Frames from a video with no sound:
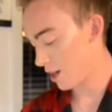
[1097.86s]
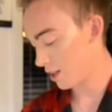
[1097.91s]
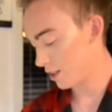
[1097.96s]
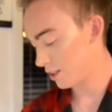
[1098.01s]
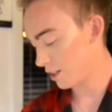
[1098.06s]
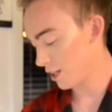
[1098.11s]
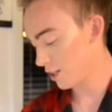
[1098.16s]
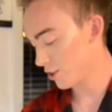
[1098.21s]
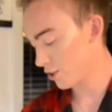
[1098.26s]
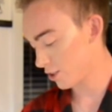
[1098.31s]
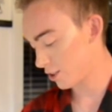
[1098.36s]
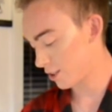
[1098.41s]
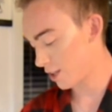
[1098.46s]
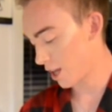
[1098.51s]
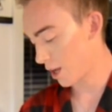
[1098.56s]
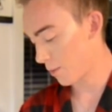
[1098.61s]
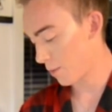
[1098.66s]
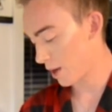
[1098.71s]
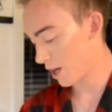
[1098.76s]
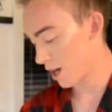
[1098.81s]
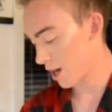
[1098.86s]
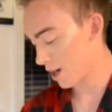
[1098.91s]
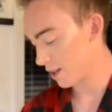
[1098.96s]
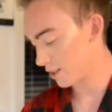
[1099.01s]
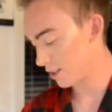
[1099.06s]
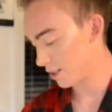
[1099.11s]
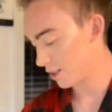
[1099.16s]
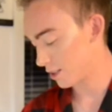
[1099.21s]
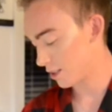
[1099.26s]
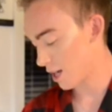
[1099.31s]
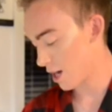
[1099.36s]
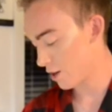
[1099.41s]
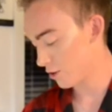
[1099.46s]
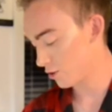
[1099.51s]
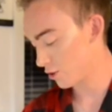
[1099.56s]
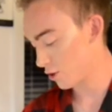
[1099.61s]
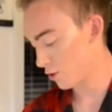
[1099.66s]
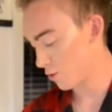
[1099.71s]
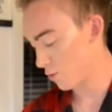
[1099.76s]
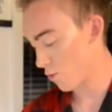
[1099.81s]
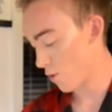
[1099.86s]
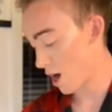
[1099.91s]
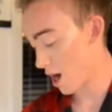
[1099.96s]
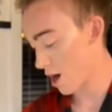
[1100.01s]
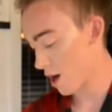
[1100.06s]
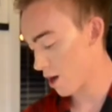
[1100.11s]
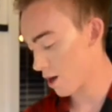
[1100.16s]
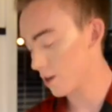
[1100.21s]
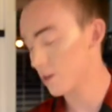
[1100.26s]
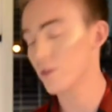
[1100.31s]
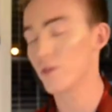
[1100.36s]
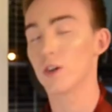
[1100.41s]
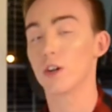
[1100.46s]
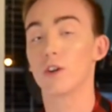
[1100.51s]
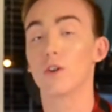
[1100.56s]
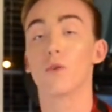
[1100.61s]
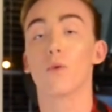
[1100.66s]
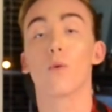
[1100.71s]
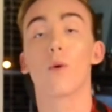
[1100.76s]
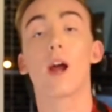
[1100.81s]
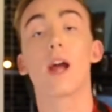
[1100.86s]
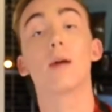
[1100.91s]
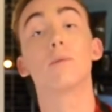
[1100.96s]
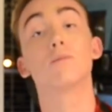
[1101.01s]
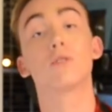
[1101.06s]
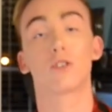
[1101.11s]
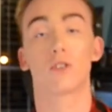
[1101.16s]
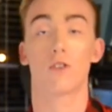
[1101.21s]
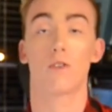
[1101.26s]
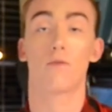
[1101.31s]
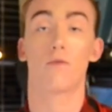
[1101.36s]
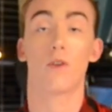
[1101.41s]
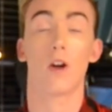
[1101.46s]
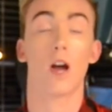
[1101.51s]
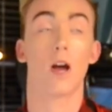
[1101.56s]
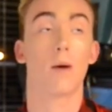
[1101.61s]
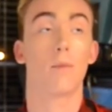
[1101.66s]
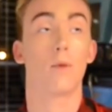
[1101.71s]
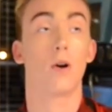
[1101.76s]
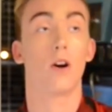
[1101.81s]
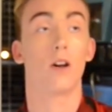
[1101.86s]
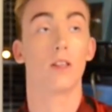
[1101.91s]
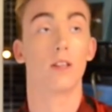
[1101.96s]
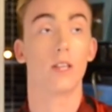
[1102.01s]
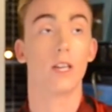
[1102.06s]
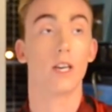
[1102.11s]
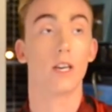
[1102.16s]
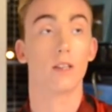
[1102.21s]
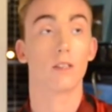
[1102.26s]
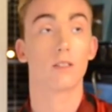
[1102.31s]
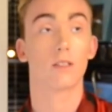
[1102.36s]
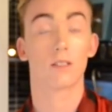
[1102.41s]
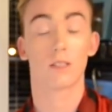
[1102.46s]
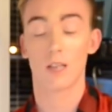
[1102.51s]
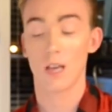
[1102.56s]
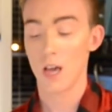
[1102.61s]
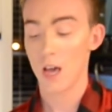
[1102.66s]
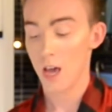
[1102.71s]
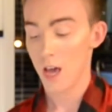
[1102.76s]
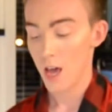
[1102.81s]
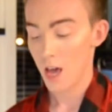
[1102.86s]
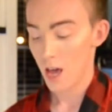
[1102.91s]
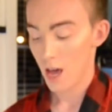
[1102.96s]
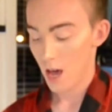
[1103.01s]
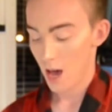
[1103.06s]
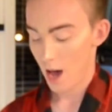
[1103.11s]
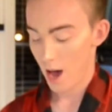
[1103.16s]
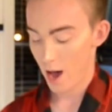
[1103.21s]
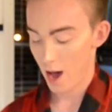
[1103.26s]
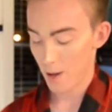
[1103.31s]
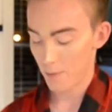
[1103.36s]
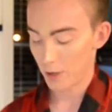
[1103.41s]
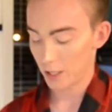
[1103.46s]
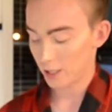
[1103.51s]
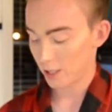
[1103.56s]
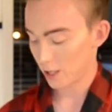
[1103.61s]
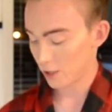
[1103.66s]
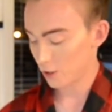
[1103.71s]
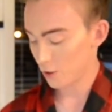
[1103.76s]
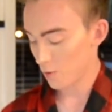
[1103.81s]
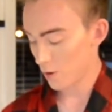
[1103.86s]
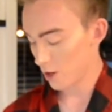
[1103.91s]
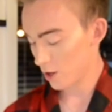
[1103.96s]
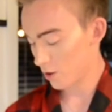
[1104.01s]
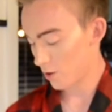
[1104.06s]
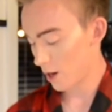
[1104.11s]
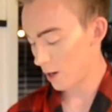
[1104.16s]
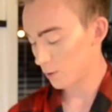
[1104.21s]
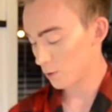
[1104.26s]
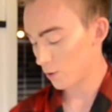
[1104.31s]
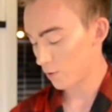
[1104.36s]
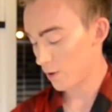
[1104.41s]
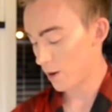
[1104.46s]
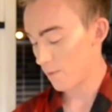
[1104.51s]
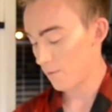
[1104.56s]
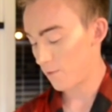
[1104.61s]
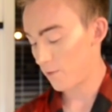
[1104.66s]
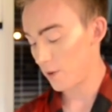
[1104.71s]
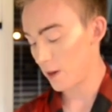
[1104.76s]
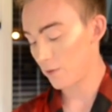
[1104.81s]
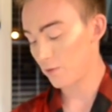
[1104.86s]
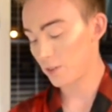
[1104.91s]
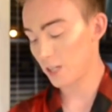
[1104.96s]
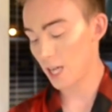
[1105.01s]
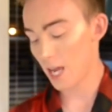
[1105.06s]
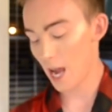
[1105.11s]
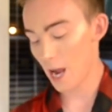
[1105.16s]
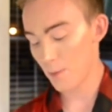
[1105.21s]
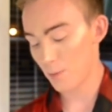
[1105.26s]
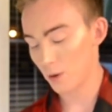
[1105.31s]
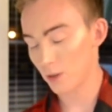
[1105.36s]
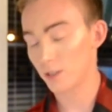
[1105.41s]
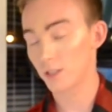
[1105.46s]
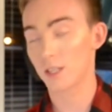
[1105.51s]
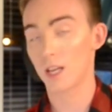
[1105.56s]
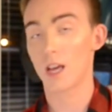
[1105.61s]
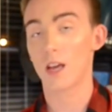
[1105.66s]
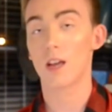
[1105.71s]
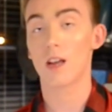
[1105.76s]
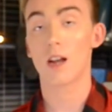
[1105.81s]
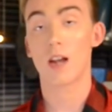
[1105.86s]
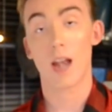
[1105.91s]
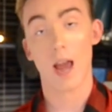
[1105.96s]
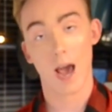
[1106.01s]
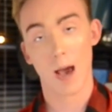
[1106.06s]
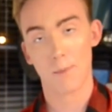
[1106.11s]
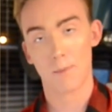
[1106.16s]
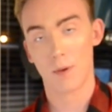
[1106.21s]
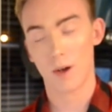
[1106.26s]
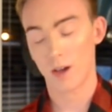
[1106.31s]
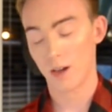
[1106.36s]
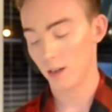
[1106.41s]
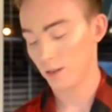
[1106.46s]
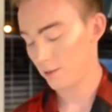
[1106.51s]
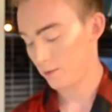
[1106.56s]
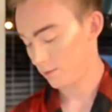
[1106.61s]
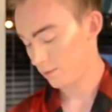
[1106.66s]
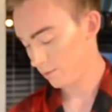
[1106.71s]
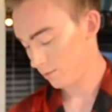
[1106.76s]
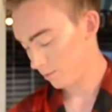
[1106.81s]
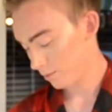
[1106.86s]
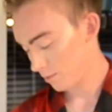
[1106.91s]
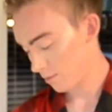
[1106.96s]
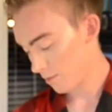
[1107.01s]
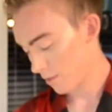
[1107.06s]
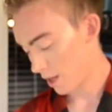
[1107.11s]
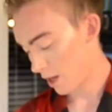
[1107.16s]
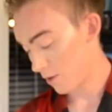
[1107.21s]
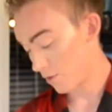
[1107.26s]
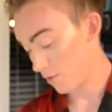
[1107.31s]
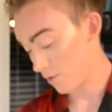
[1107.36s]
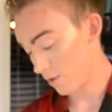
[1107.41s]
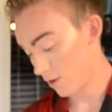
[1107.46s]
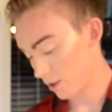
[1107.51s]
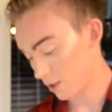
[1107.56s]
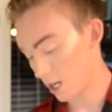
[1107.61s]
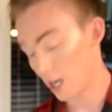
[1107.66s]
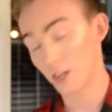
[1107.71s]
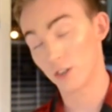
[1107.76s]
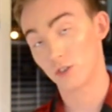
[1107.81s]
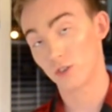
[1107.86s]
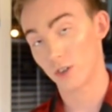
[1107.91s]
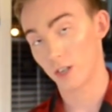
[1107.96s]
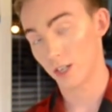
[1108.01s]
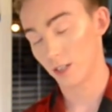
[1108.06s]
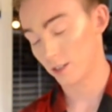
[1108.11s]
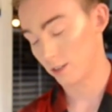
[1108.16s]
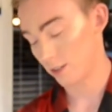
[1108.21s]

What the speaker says: it's interesting because it tells you where the grapes are from on this. It tells you where the grapes are from. 58% Napa country, it